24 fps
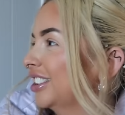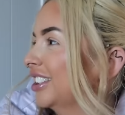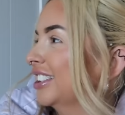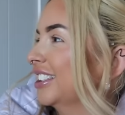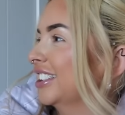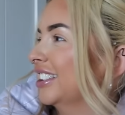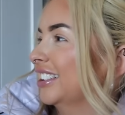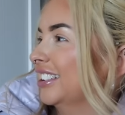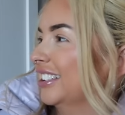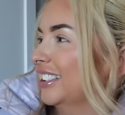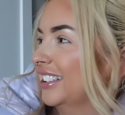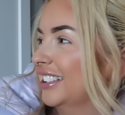He
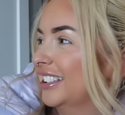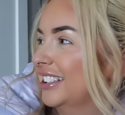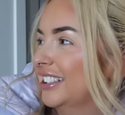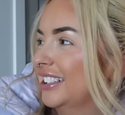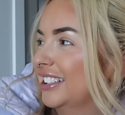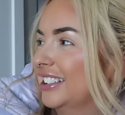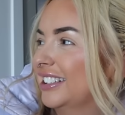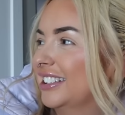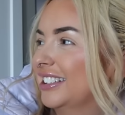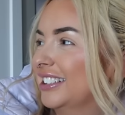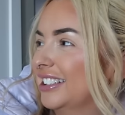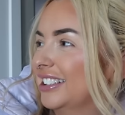was really
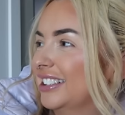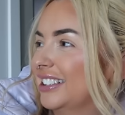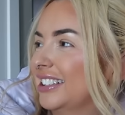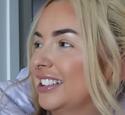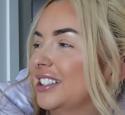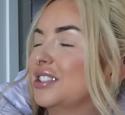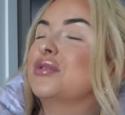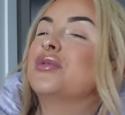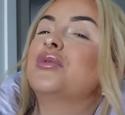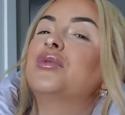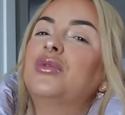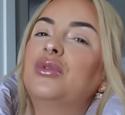nice. He was
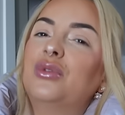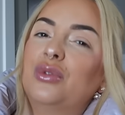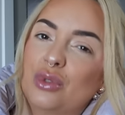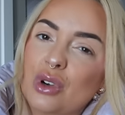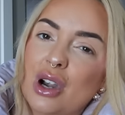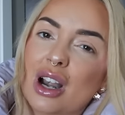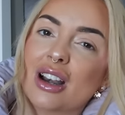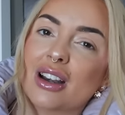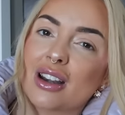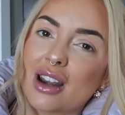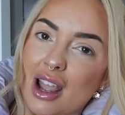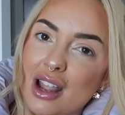a really nice
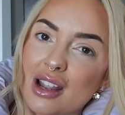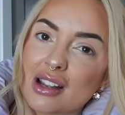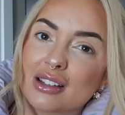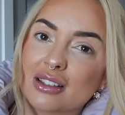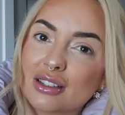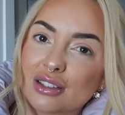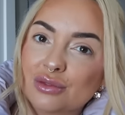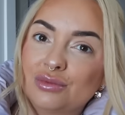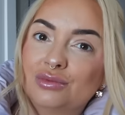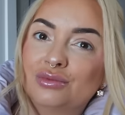old man.